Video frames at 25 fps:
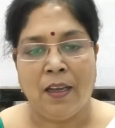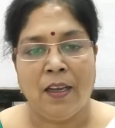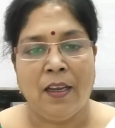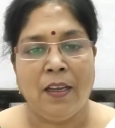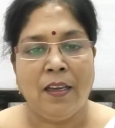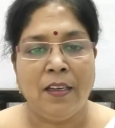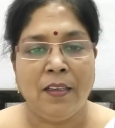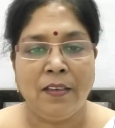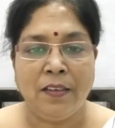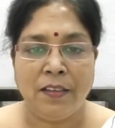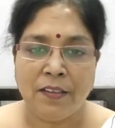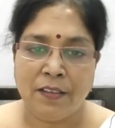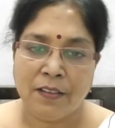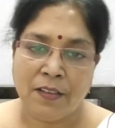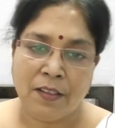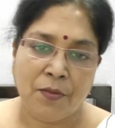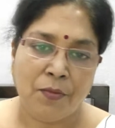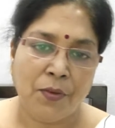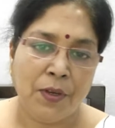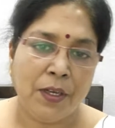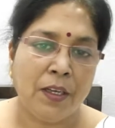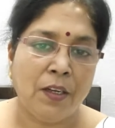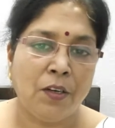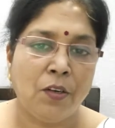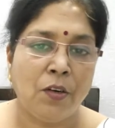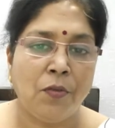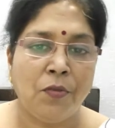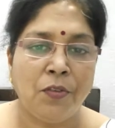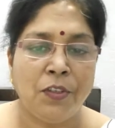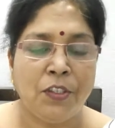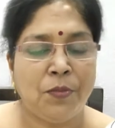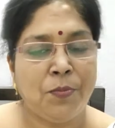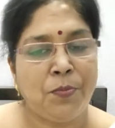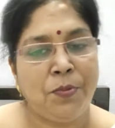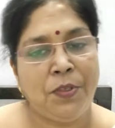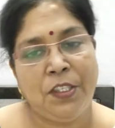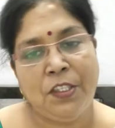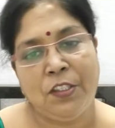It is the figure of
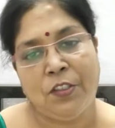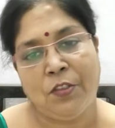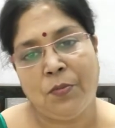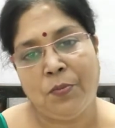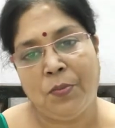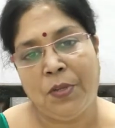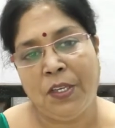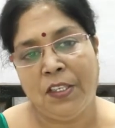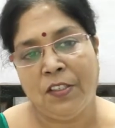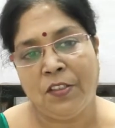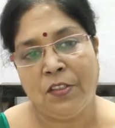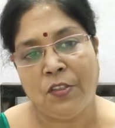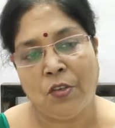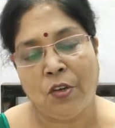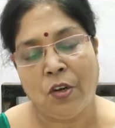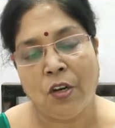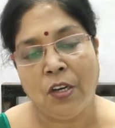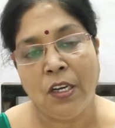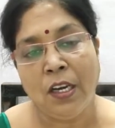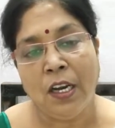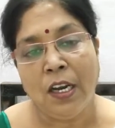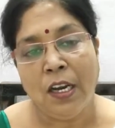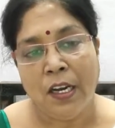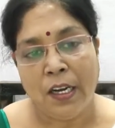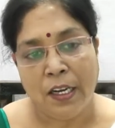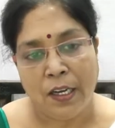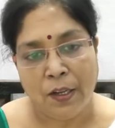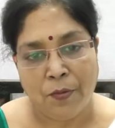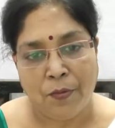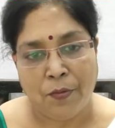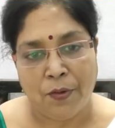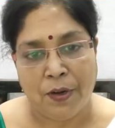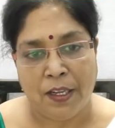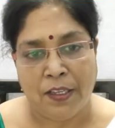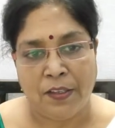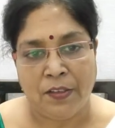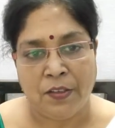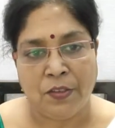speech based on
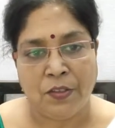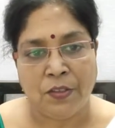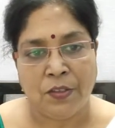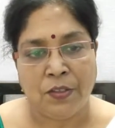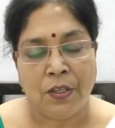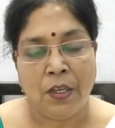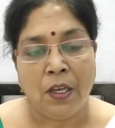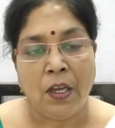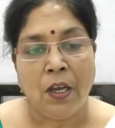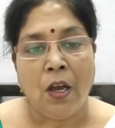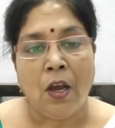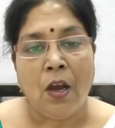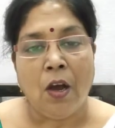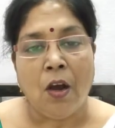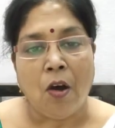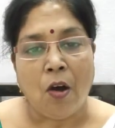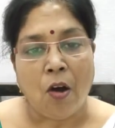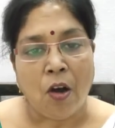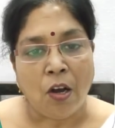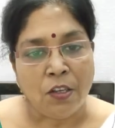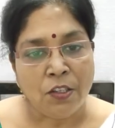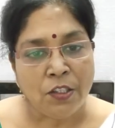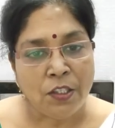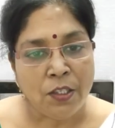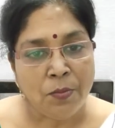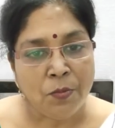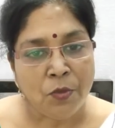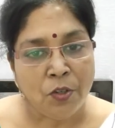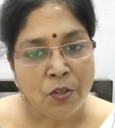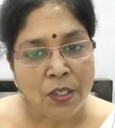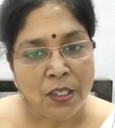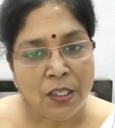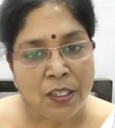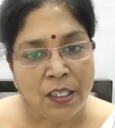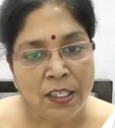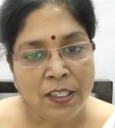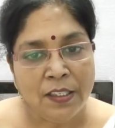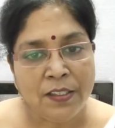difference.
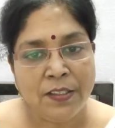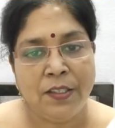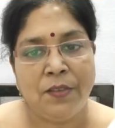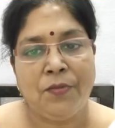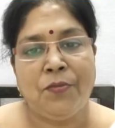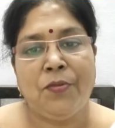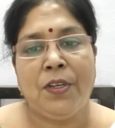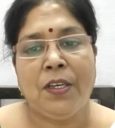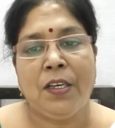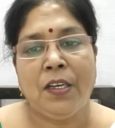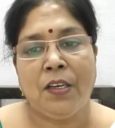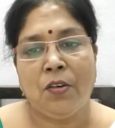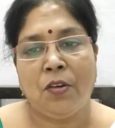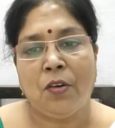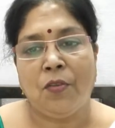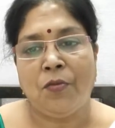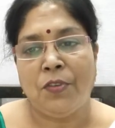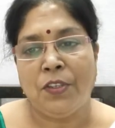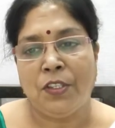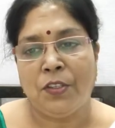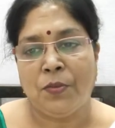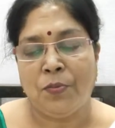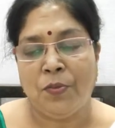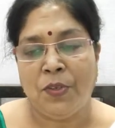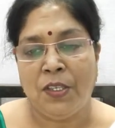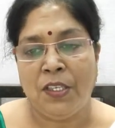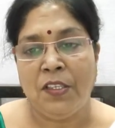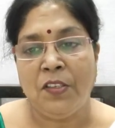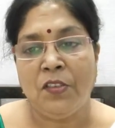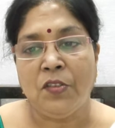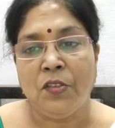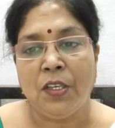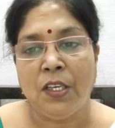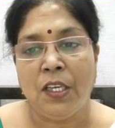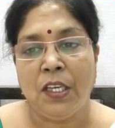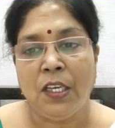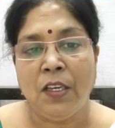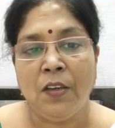Oxymoron is a figure of speech
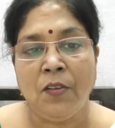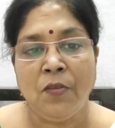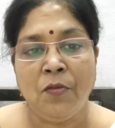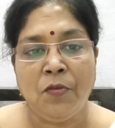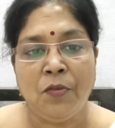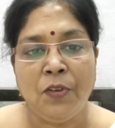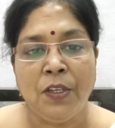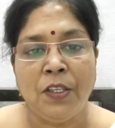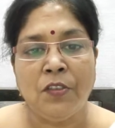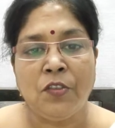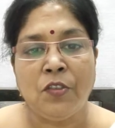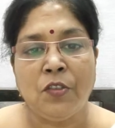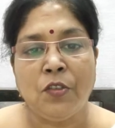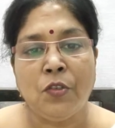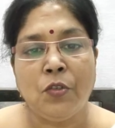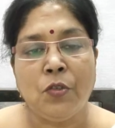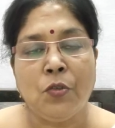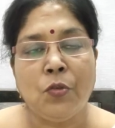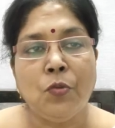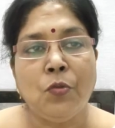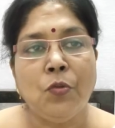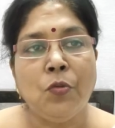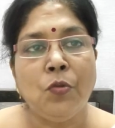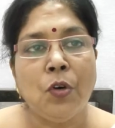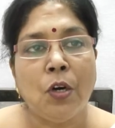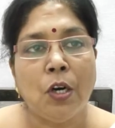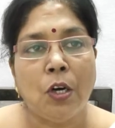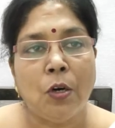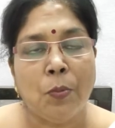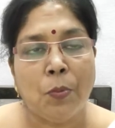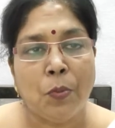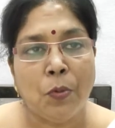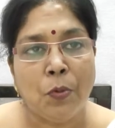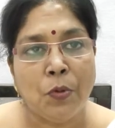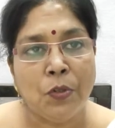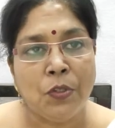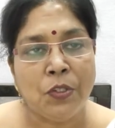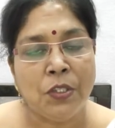in which two
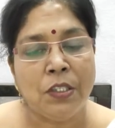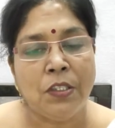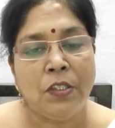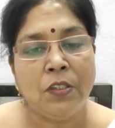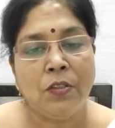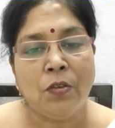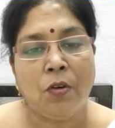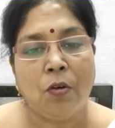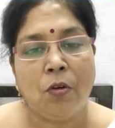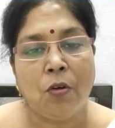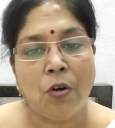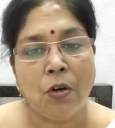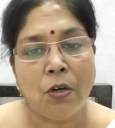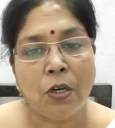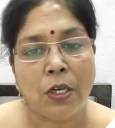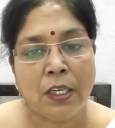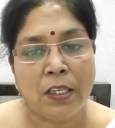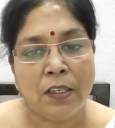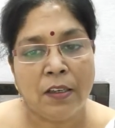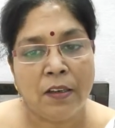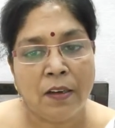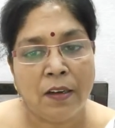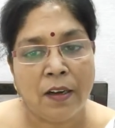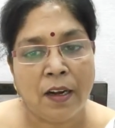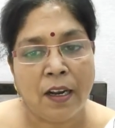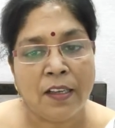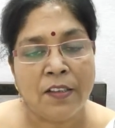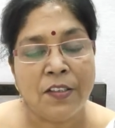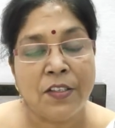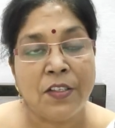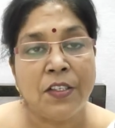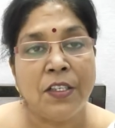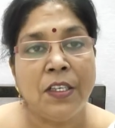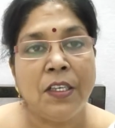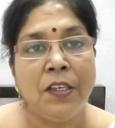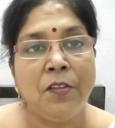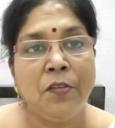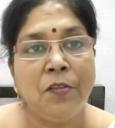opposite or
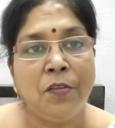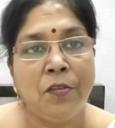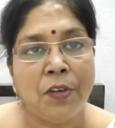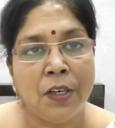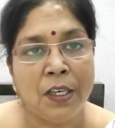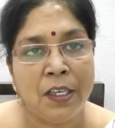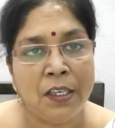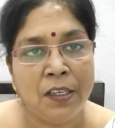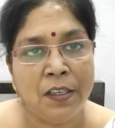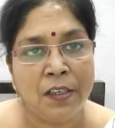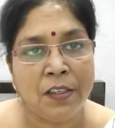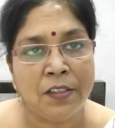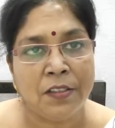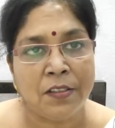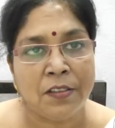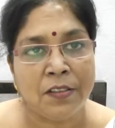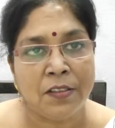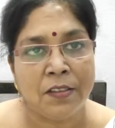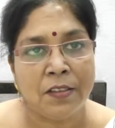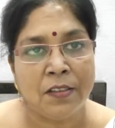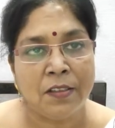contrasting words